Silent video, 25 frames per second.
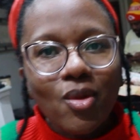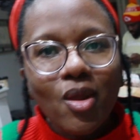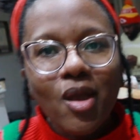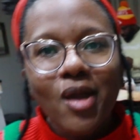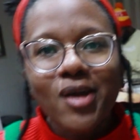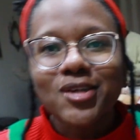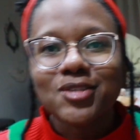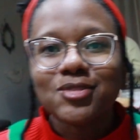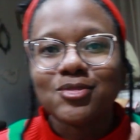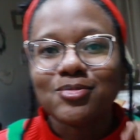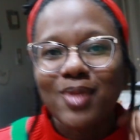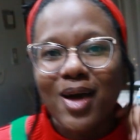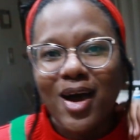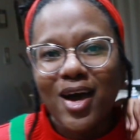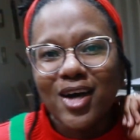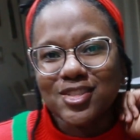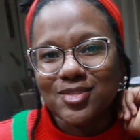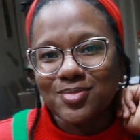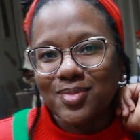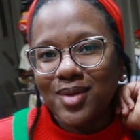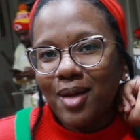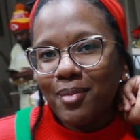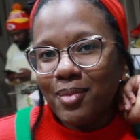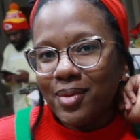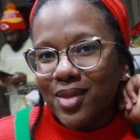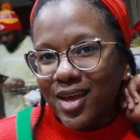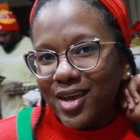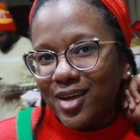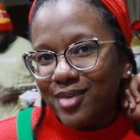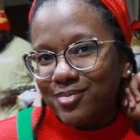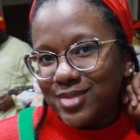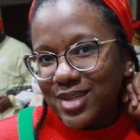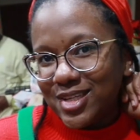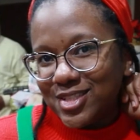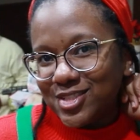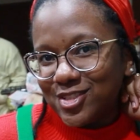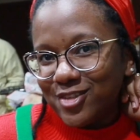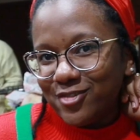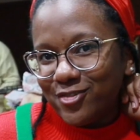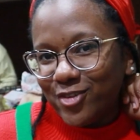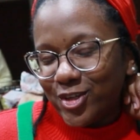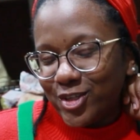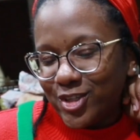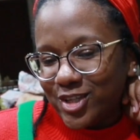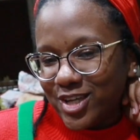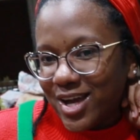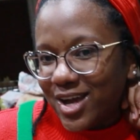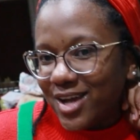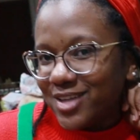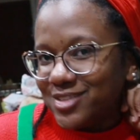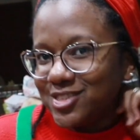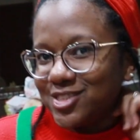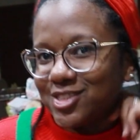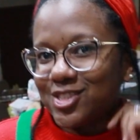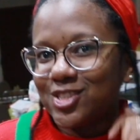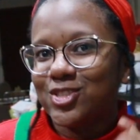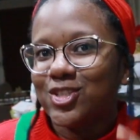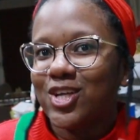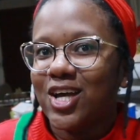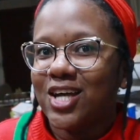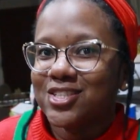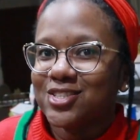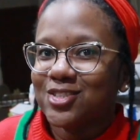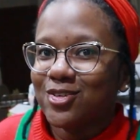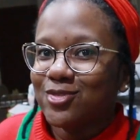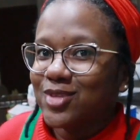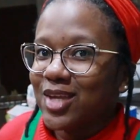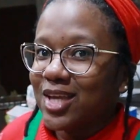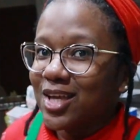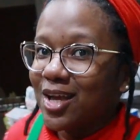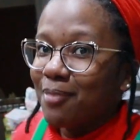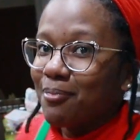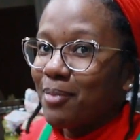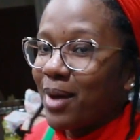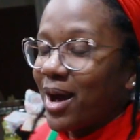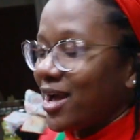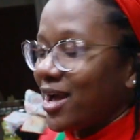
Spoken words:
Here comes my husband. I'm gonna let him taste it for you guys so you guys don't think I'm